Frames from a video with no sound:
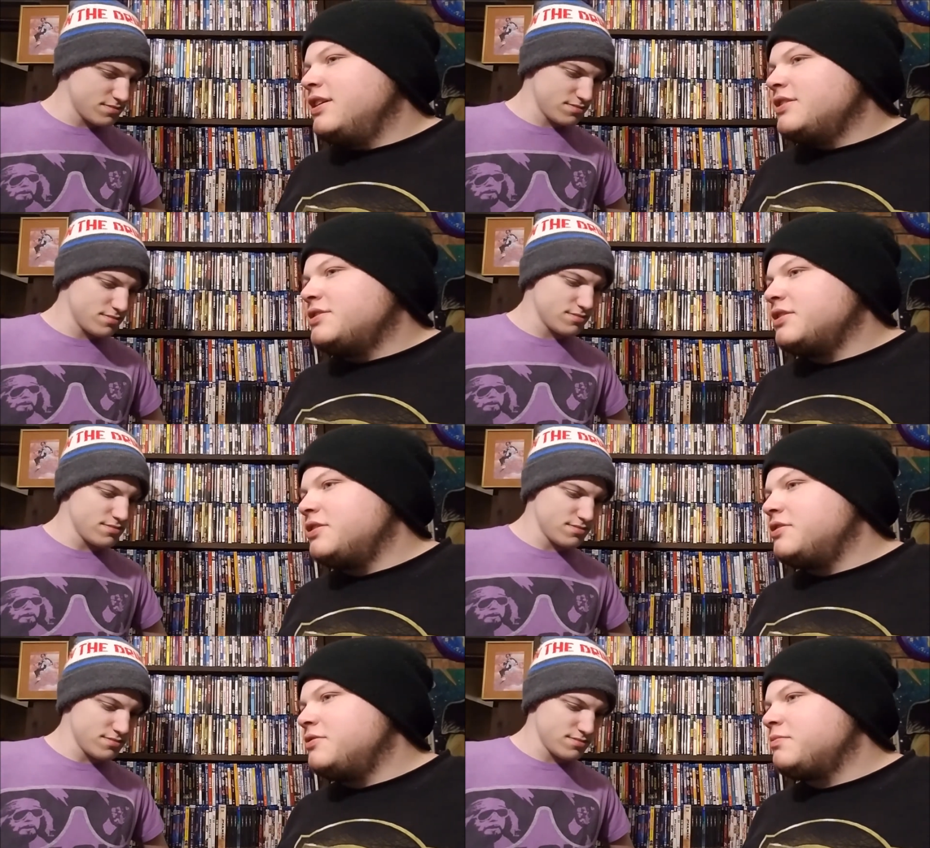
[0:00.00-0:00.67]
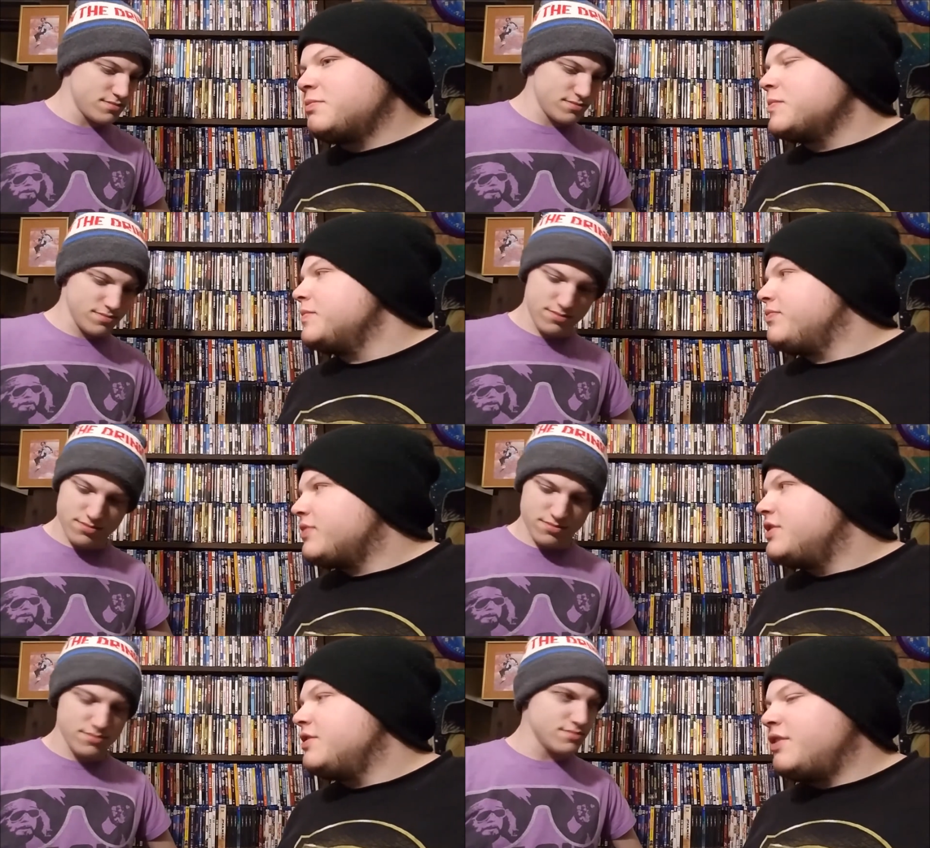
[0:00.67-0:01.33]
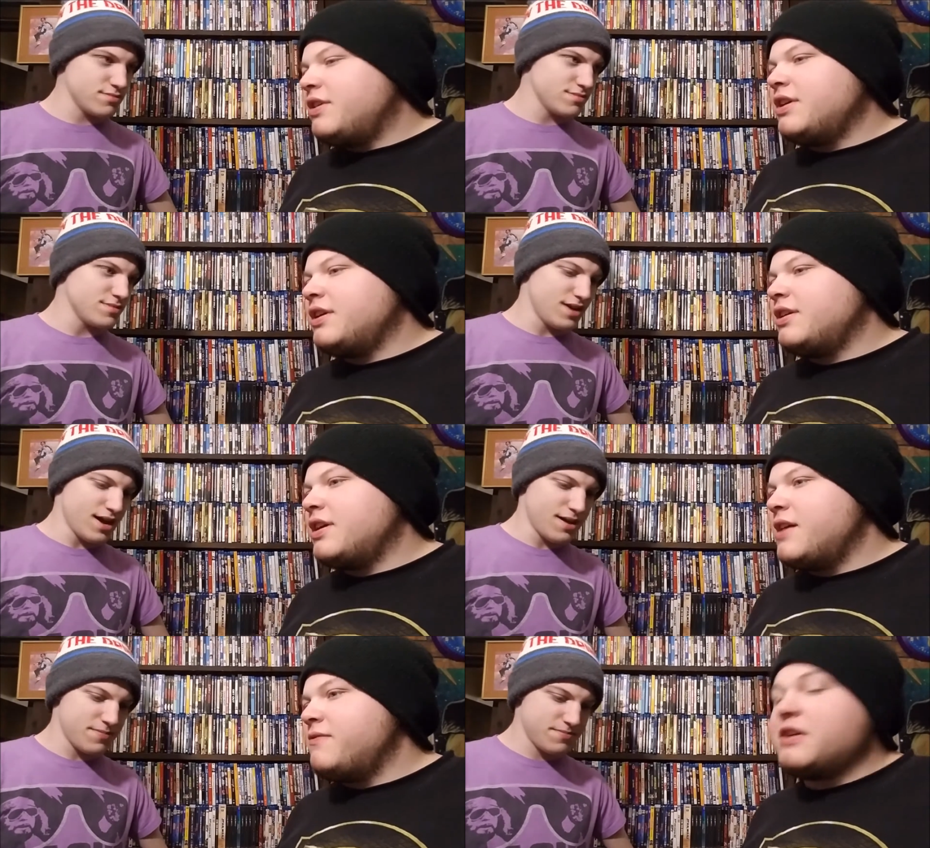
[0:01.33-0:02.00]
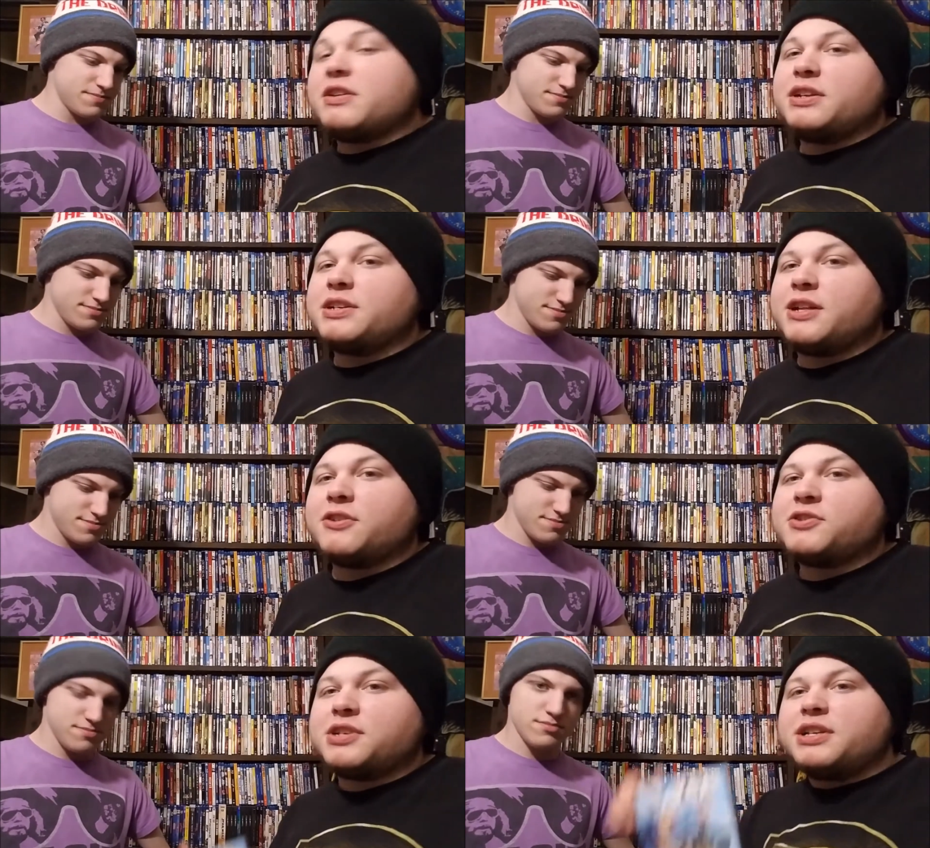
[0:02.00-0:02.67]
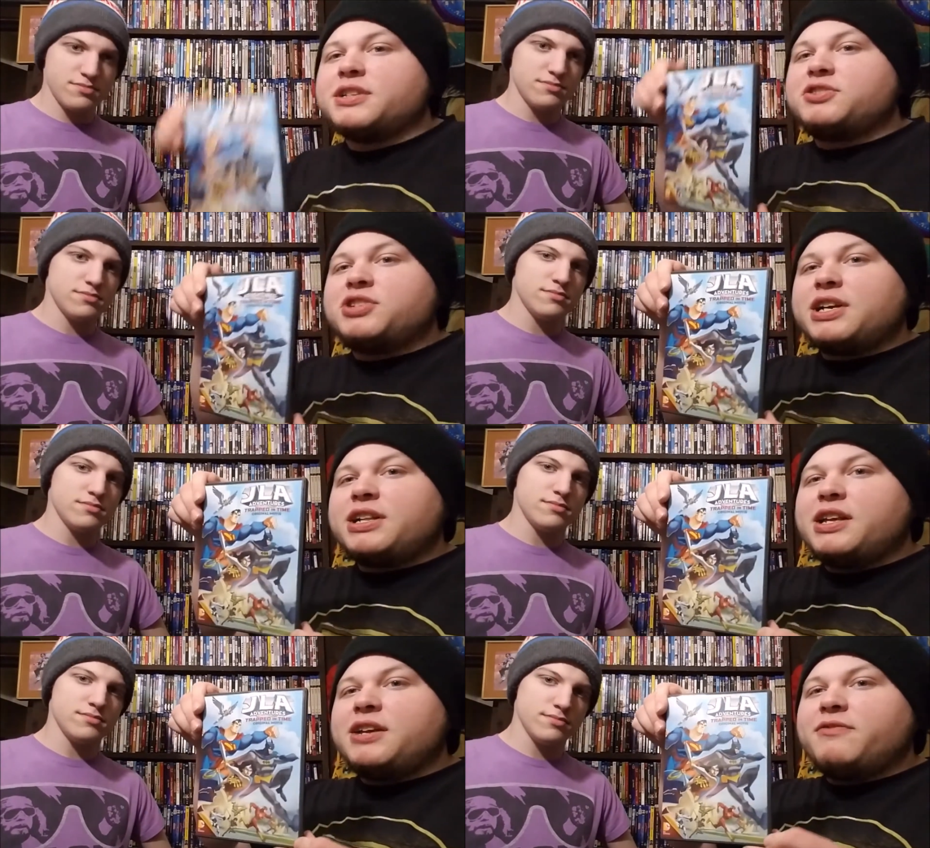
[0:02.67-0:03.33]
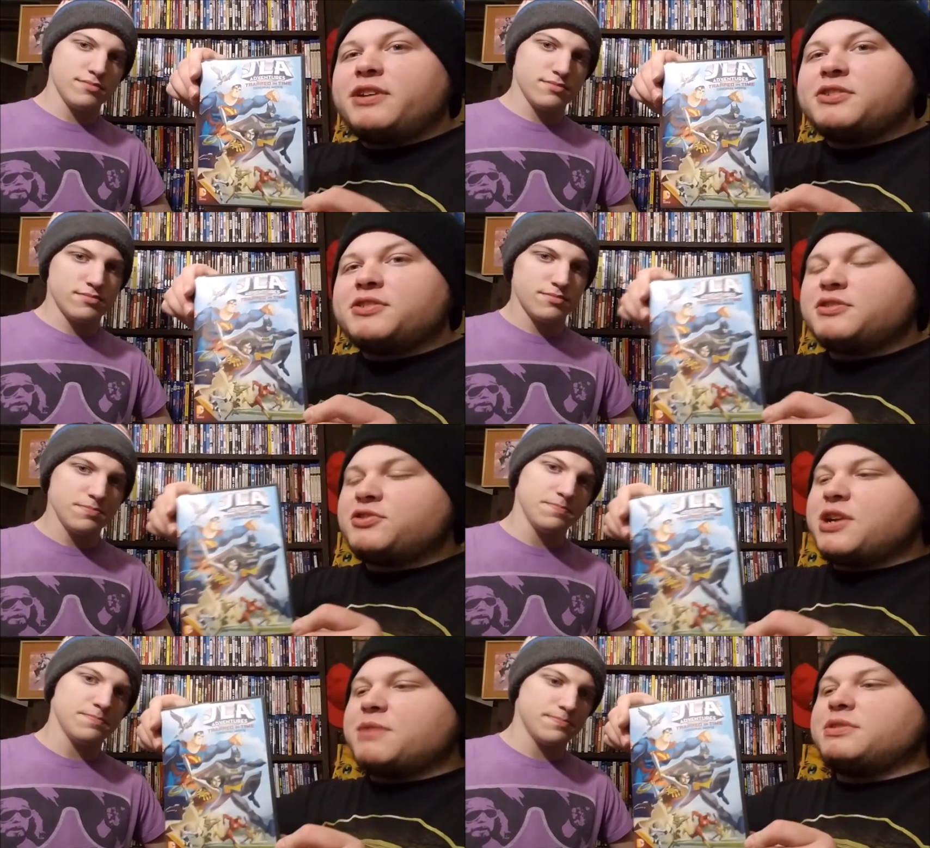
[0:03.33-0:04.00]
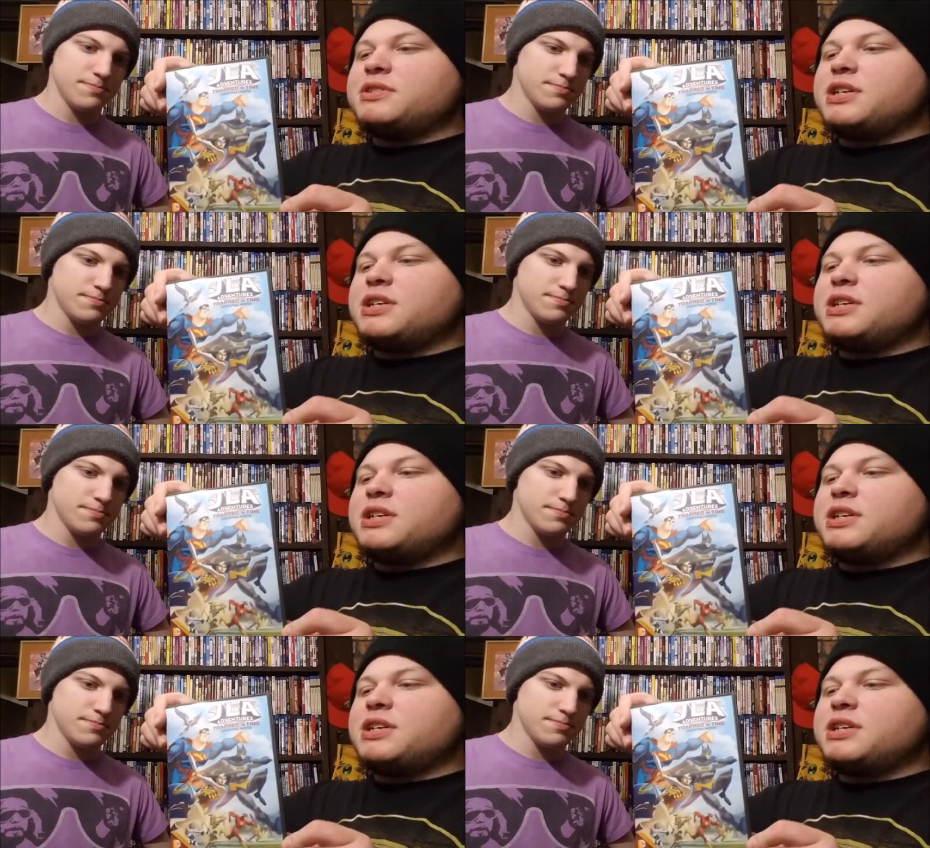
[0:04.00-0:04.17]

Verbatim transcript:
Speaker 1: So, good thing I found it at Dollar Tree. And it's J L A Adventures Trapped in